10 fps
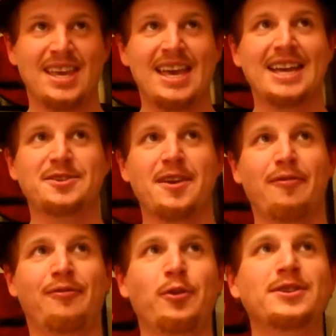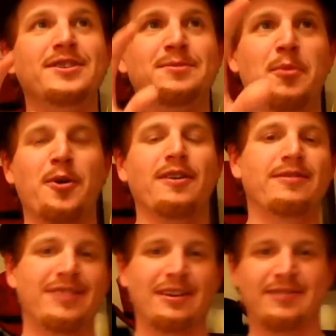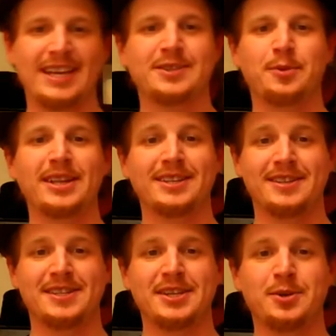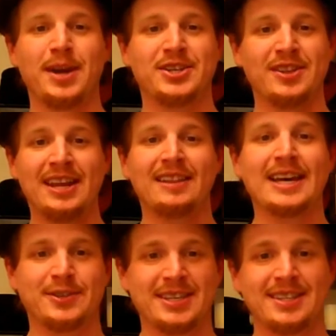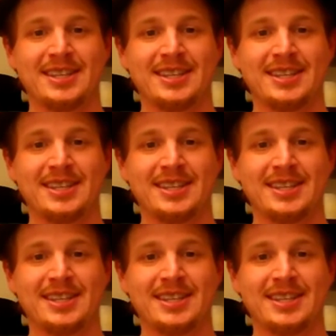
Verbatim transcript: he I guess forces more of, of his will into the situation than allows it,